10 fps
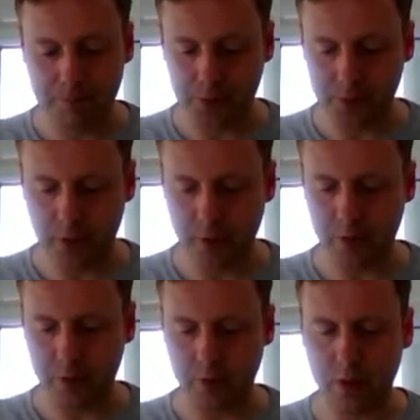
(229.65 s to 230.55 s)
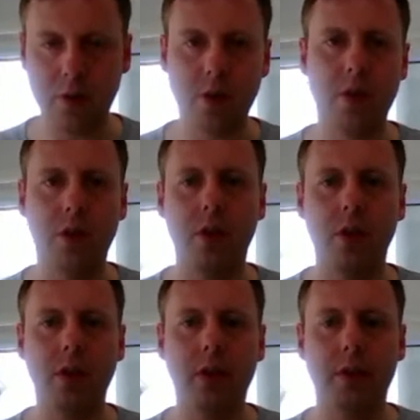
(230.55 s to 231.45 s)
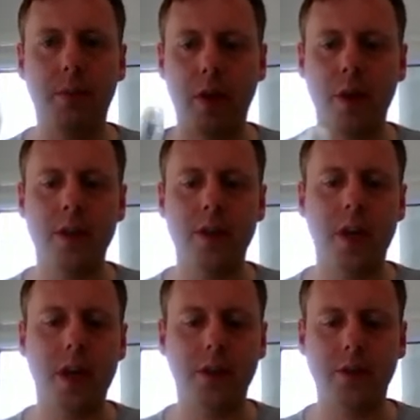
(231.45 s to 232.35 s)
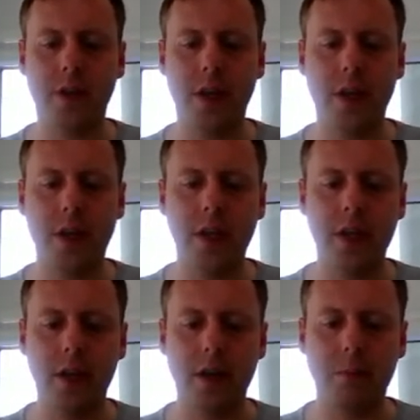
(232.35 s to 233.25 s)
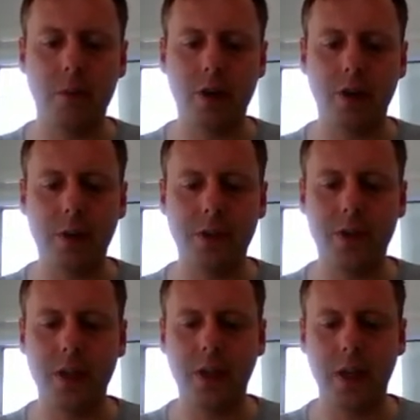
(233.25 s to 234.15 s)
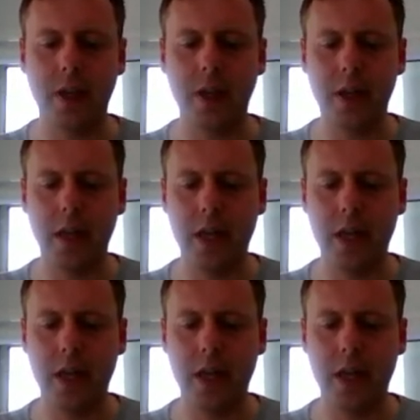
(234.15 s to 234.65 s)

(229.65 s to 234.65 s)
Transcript: So the Pi takes a micro SD card,